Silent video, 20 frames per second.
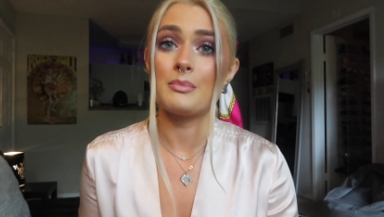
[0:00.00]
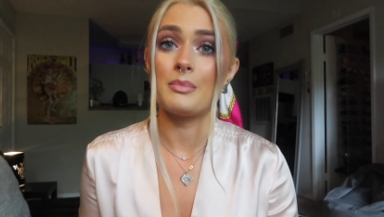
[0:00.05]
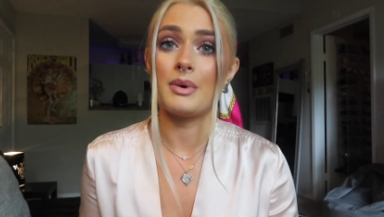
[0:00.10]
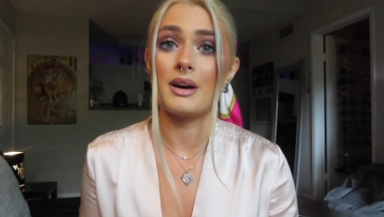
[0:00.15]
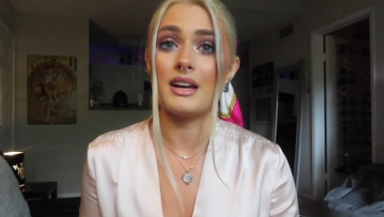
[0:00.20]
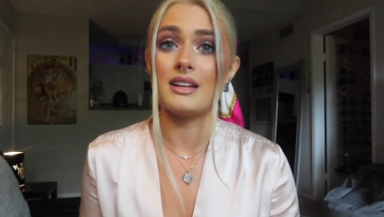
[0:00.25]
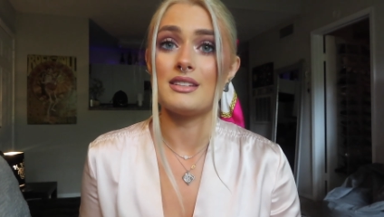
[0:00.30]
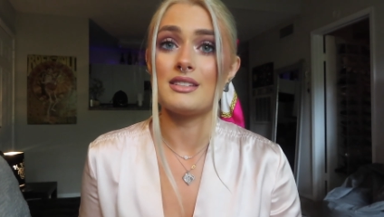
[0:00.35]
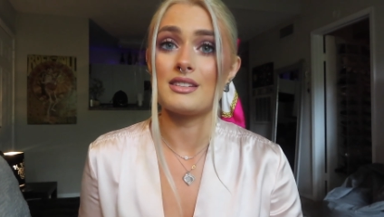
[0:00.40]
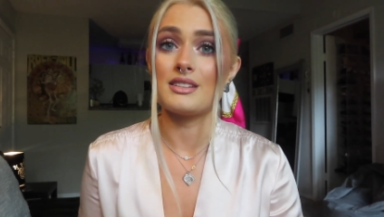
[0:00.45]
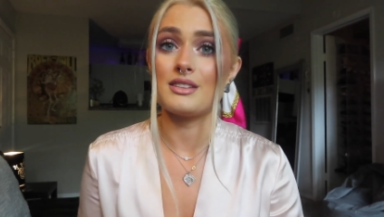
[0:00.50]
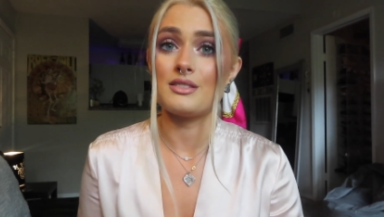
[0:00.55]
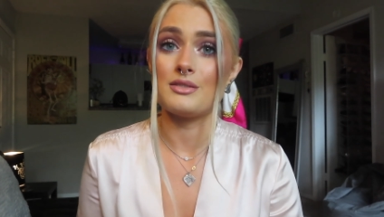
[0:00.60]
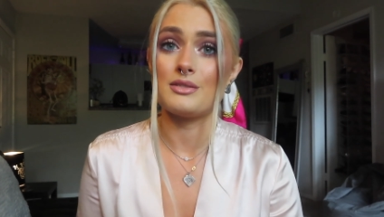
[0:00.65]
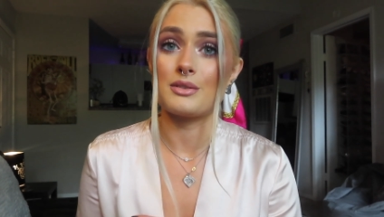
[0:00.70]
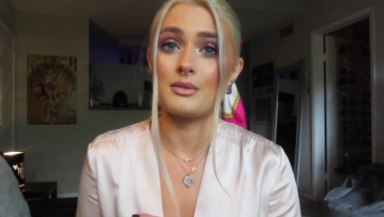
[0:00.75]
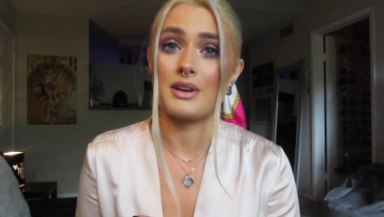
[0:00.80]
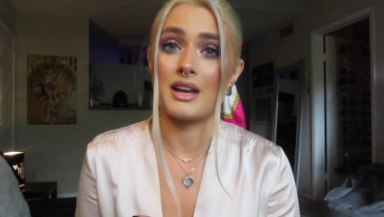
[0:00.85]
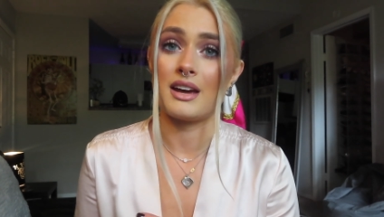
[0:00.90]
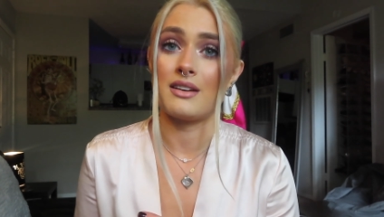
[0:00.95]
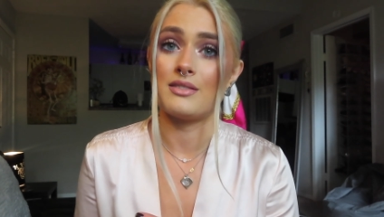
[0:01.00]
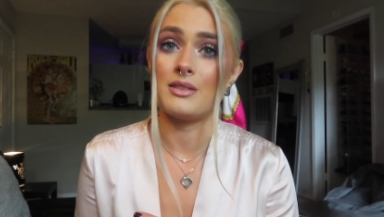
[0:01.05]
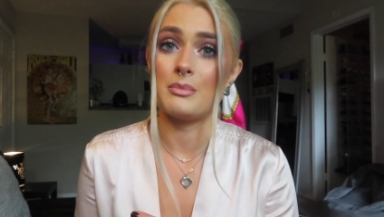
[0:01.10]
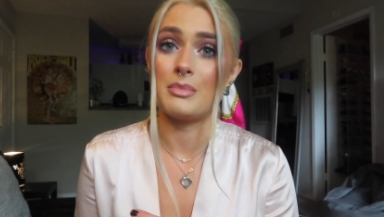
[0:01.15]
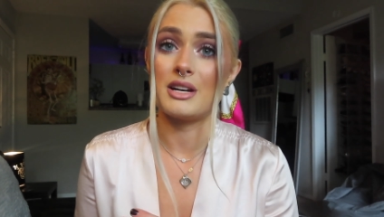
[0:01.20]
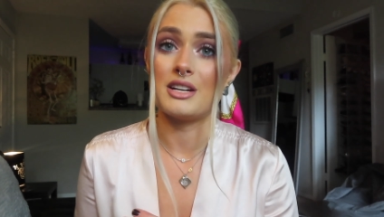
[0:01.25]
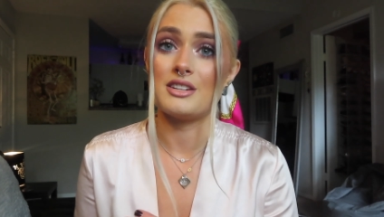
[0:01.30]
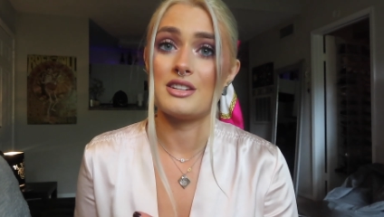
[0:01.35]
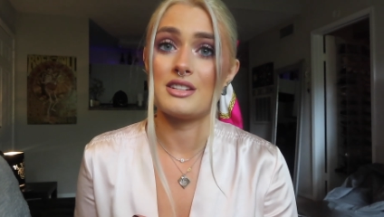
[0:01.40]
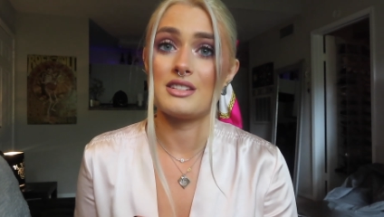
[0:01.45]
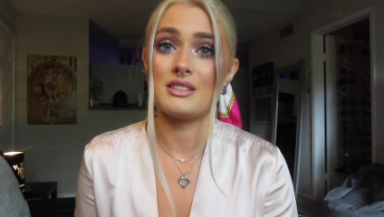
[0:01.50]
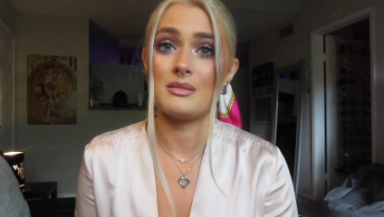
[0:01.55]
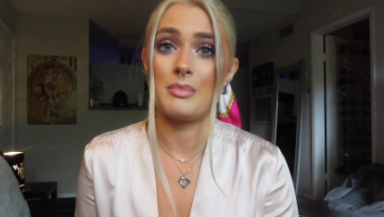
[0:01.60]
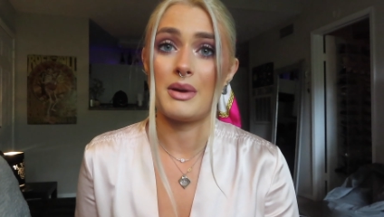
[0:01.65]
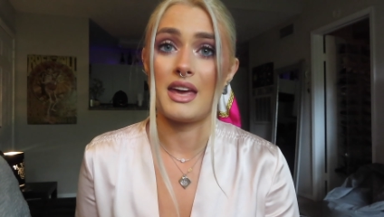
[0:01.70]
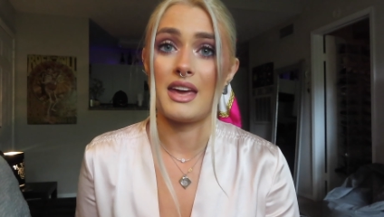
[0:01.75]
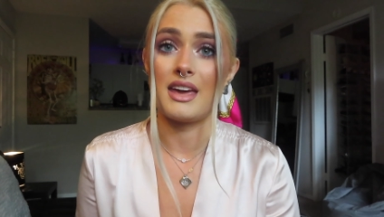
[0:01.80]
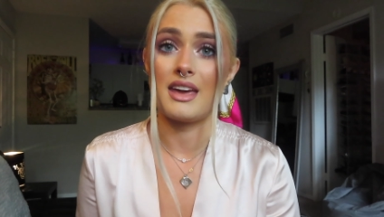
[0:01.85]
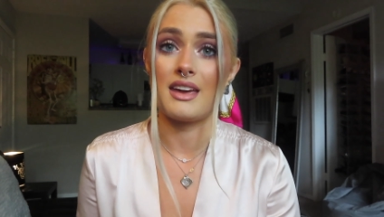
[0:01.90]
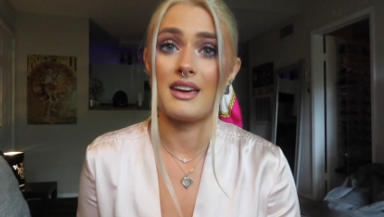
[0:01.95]
but you don't have the budget to
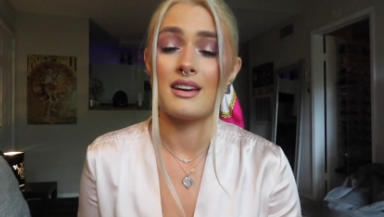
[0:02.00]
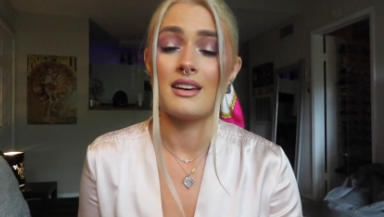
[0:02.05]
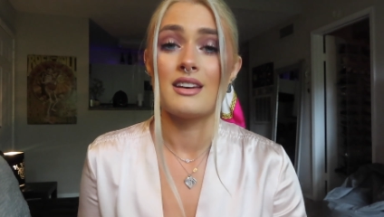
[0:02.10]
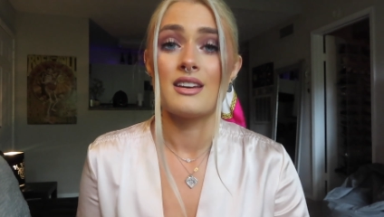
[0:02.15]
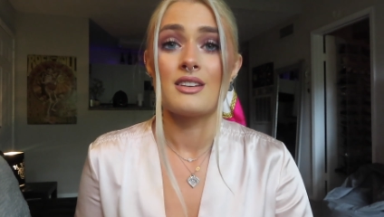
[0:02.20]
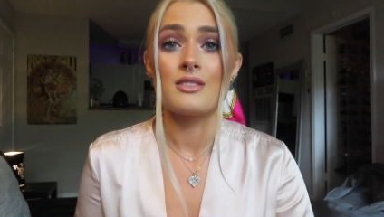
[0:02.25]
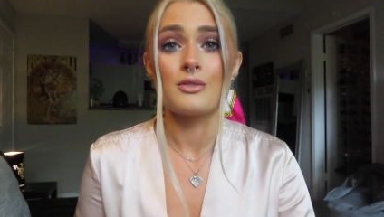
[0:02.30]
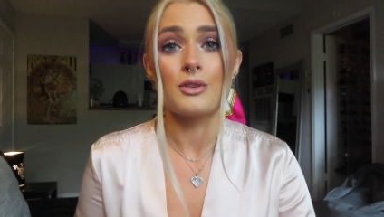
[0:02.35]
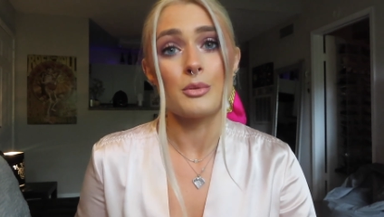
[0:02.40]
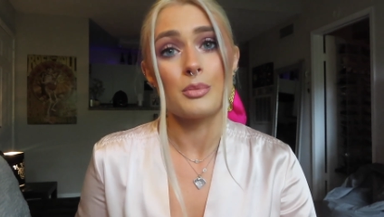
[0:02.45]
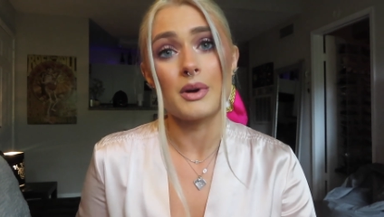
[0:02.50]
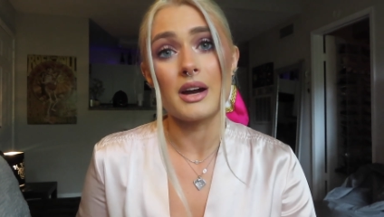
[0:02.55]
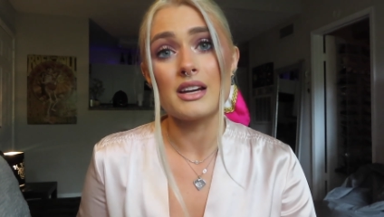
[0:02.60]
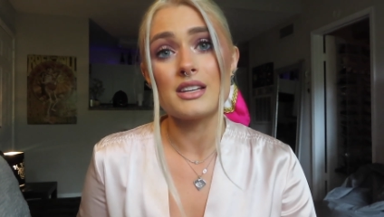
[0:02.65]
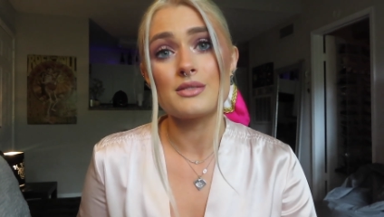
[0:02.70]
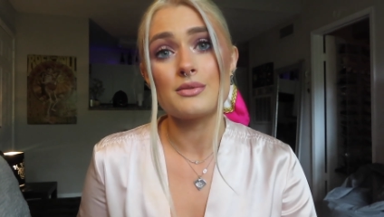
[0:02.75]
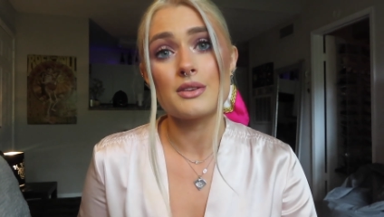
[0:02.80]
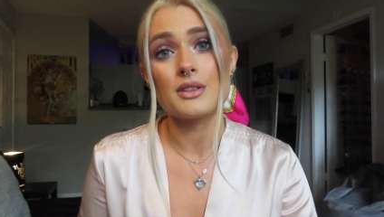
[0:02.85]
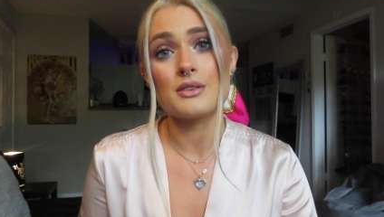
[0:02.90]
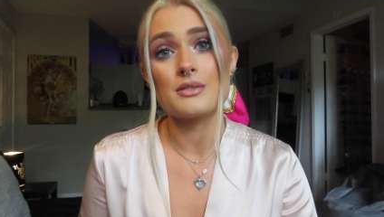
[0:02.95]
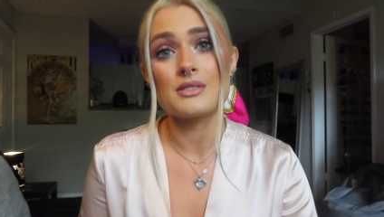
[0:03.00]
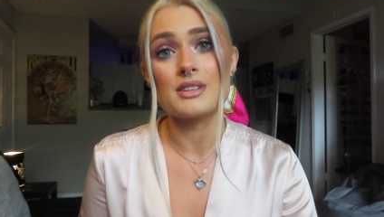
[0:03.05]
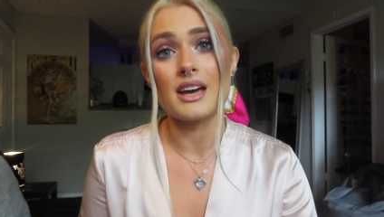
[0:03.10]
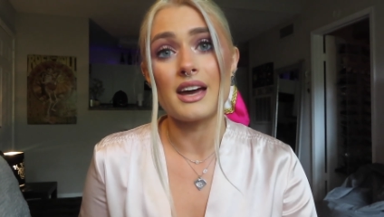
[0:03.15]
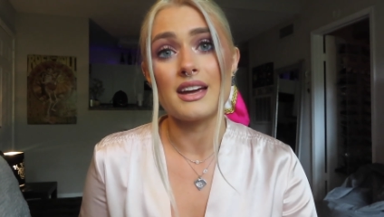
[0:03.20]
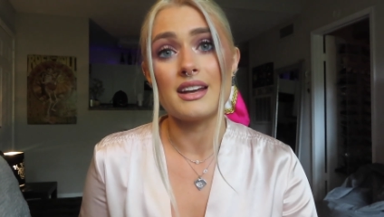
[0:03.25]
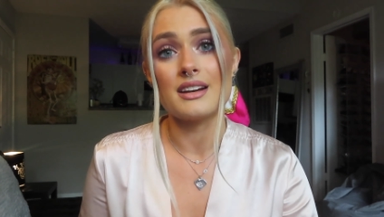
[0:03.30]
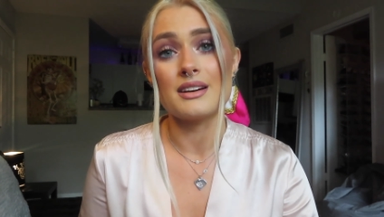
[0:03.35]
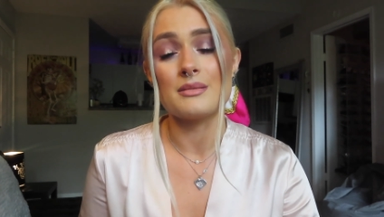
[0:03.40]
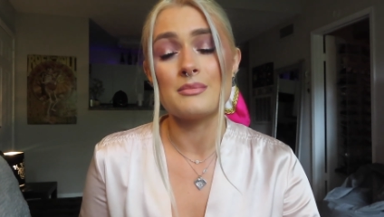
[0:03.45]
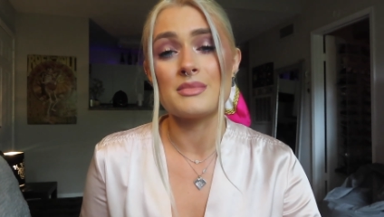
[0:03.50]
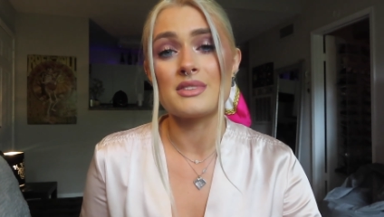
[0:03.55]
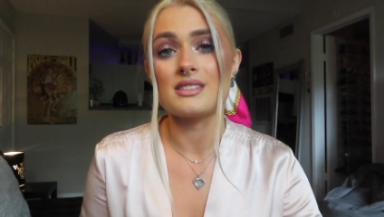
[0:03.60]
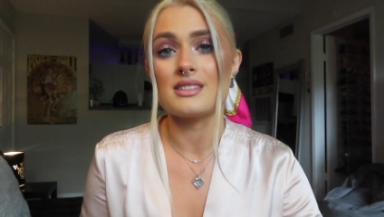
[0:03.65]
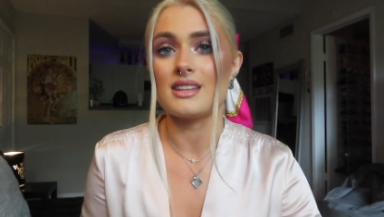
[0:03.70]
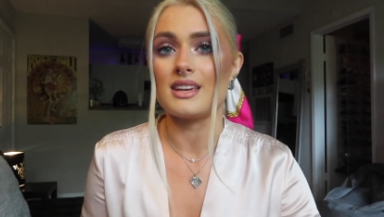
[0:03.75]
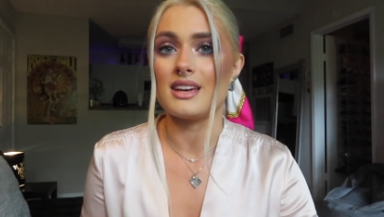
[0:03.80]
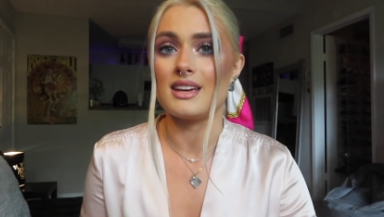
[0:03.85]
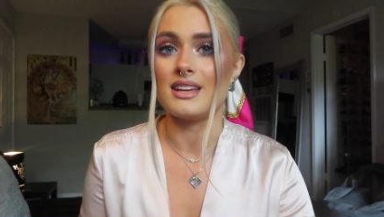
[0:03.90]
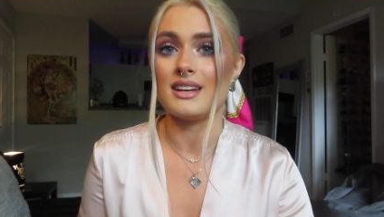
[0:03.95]
pay full price for those items,
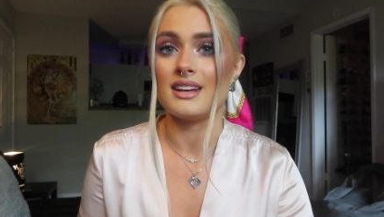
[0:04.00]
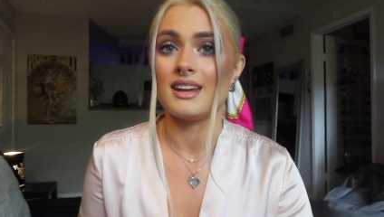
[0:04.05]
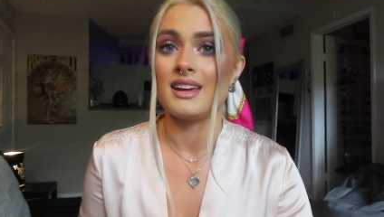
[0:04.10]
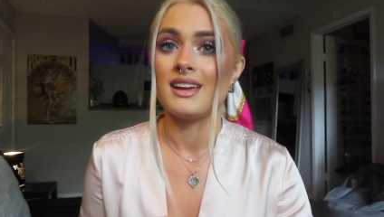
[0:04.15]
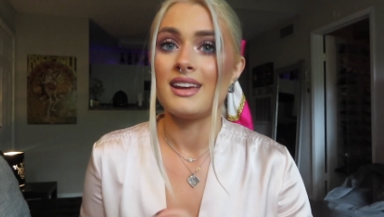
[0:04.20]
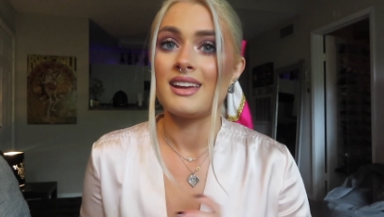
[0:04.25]
then